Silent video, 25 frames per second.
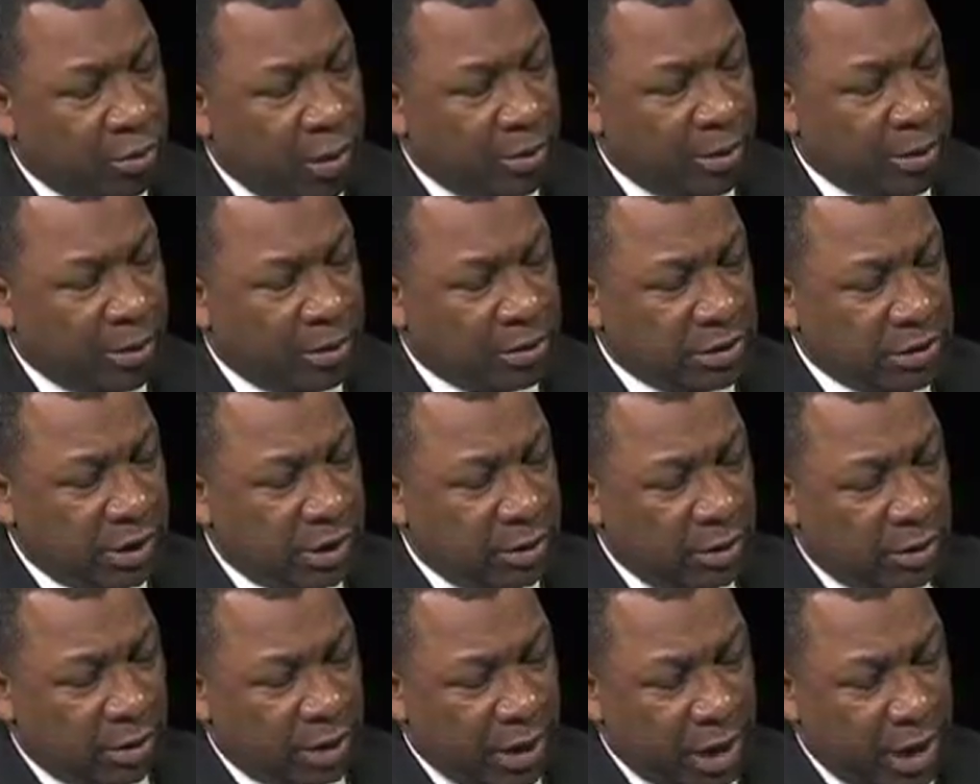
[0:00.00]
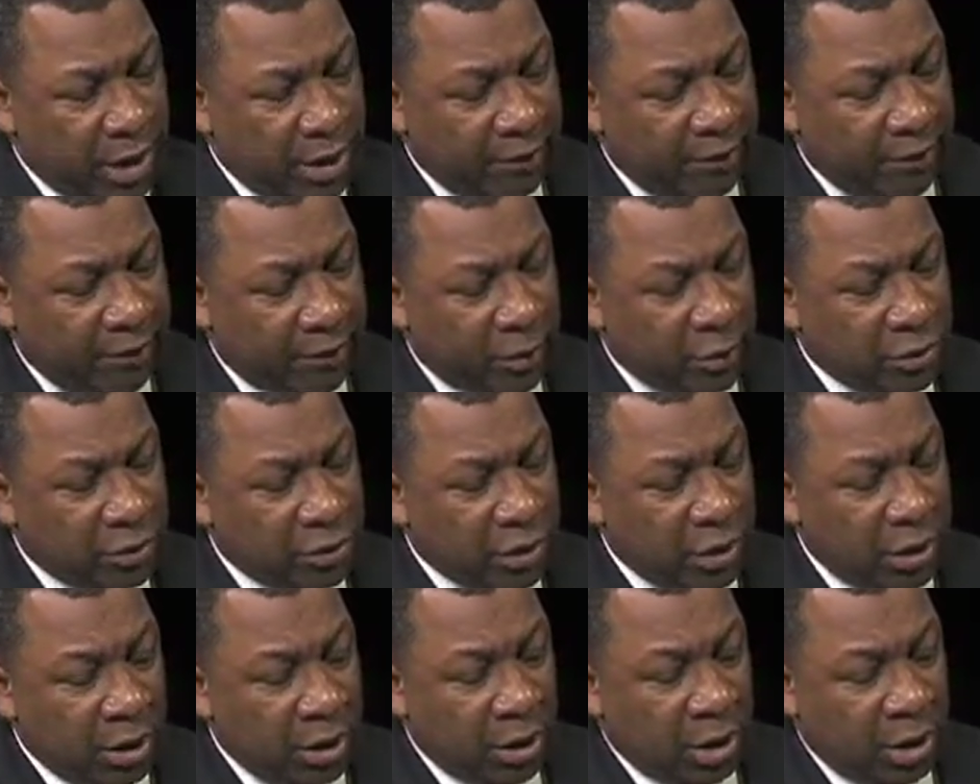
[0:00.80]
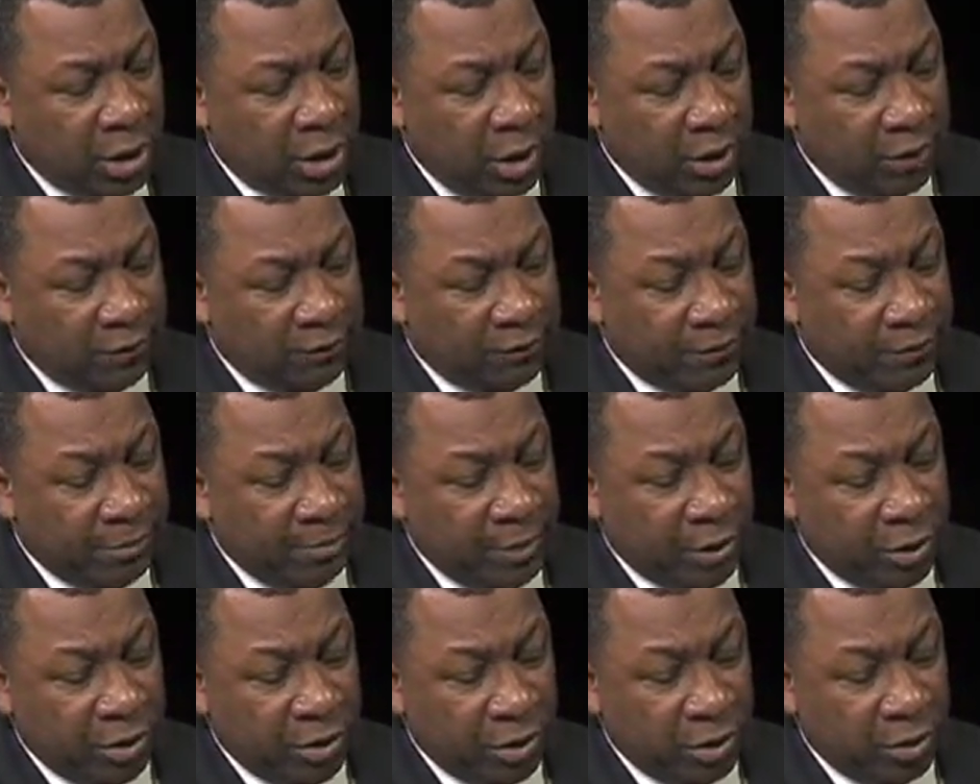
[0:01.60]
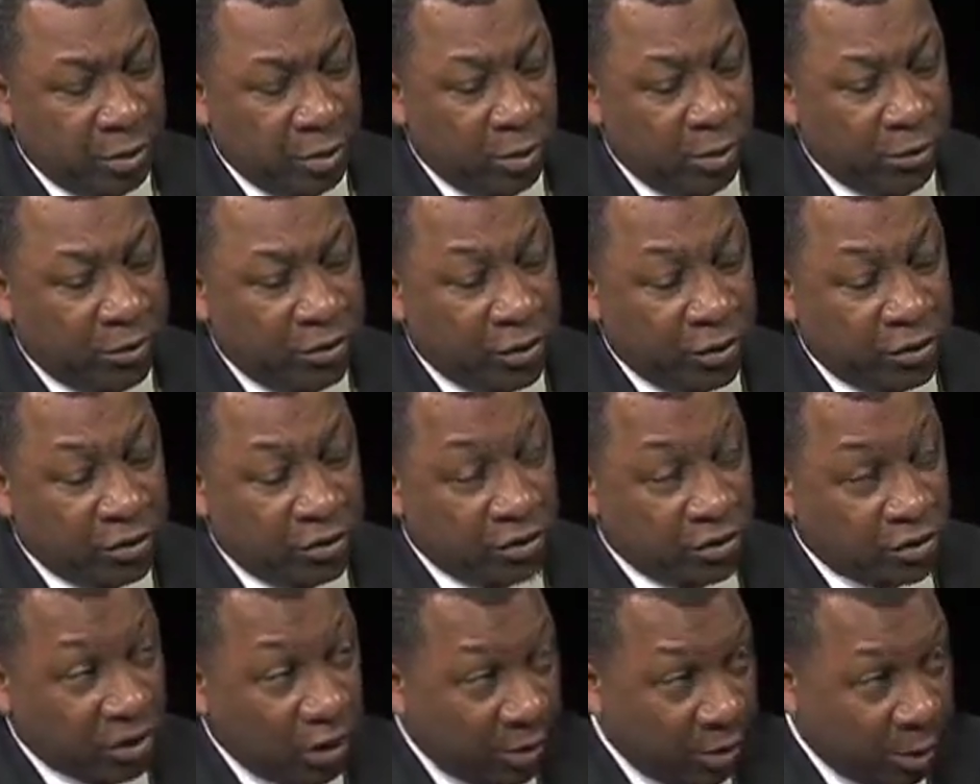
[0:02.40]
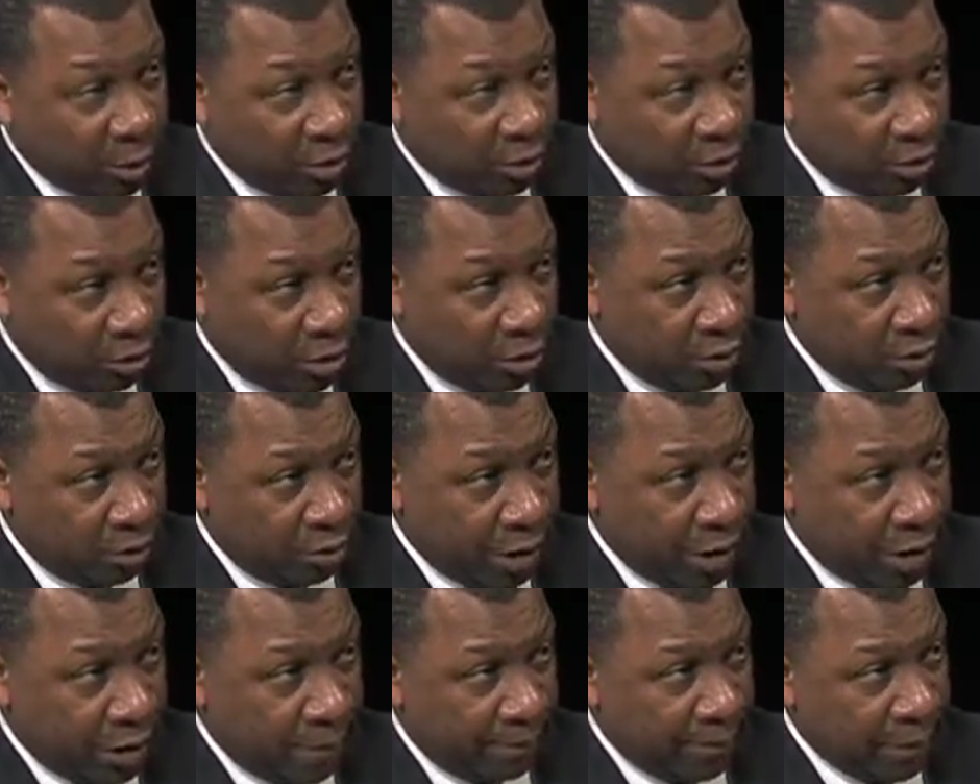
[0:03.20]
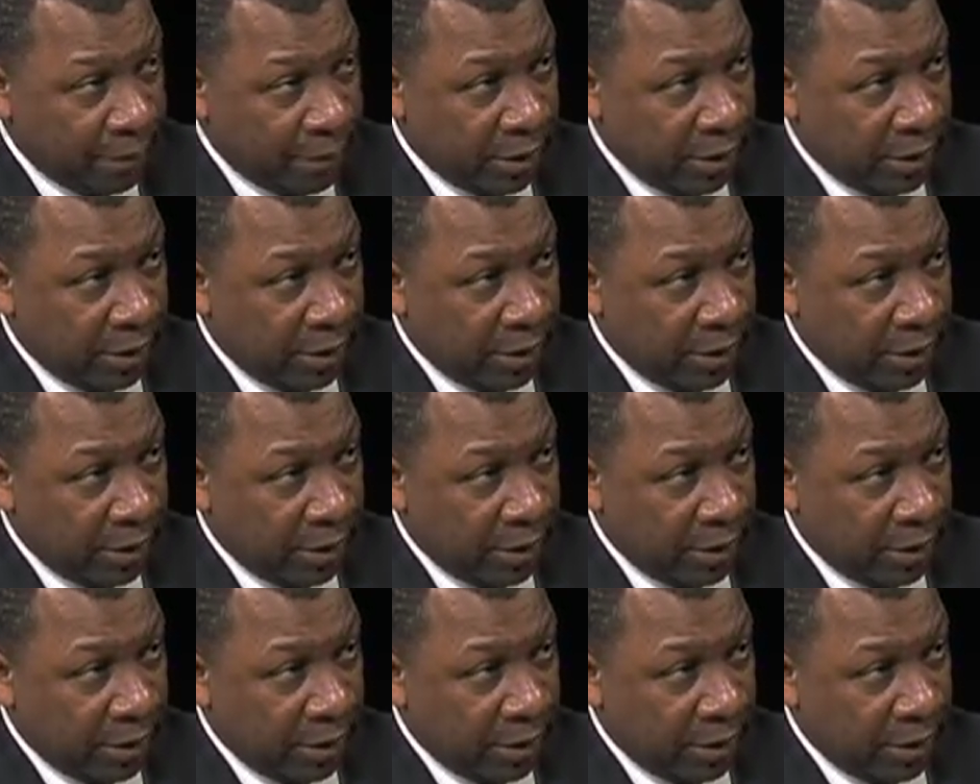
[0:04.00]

Because I know a lot of folks are familiar with your summer program.